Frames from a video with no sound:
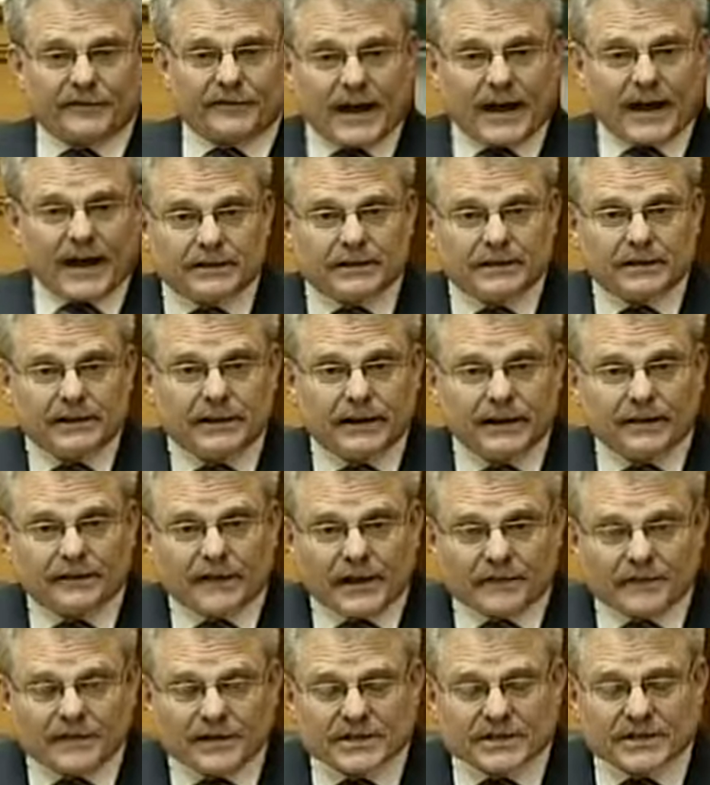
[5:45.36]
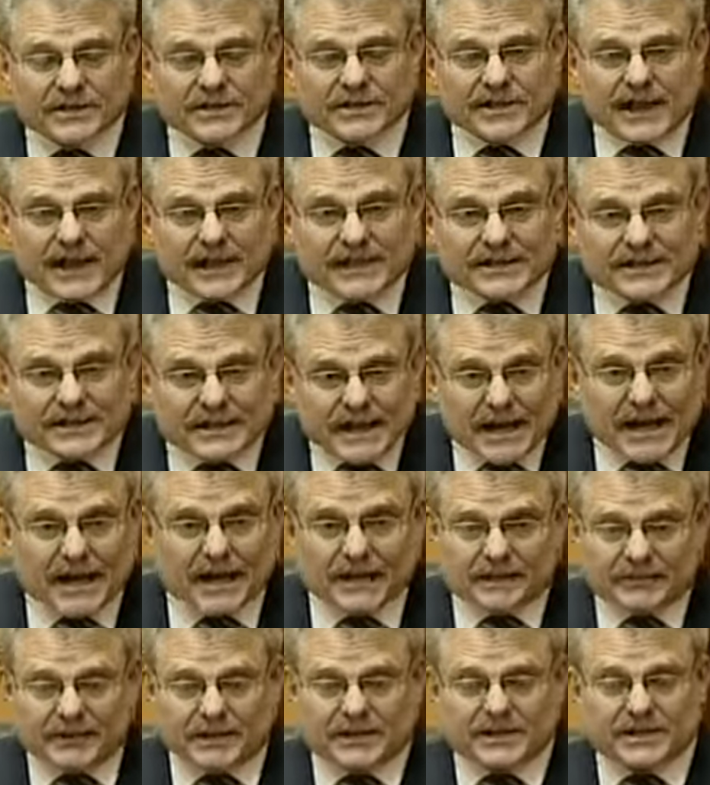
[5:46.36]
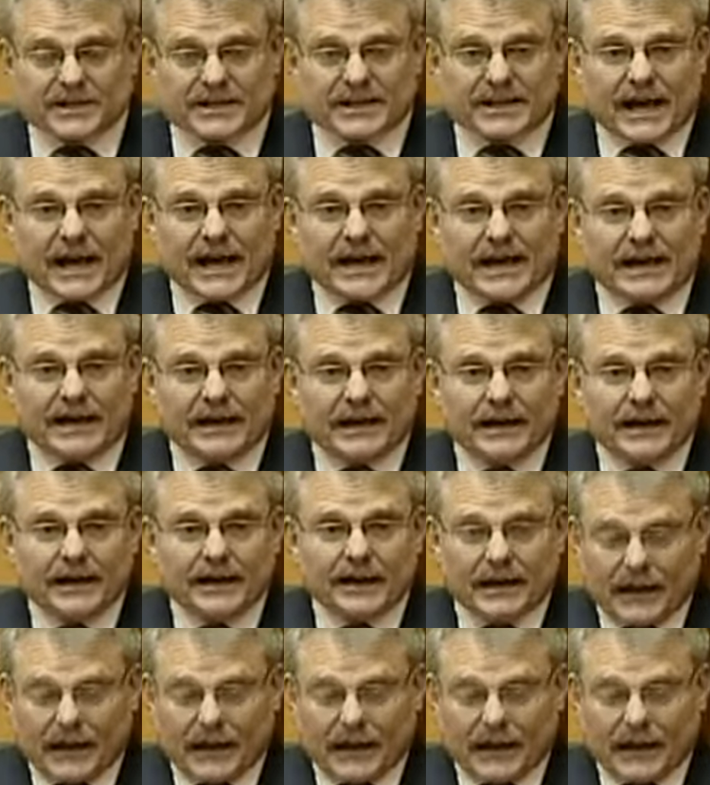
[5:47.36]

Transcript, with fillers: the fact that this is a, set, this is a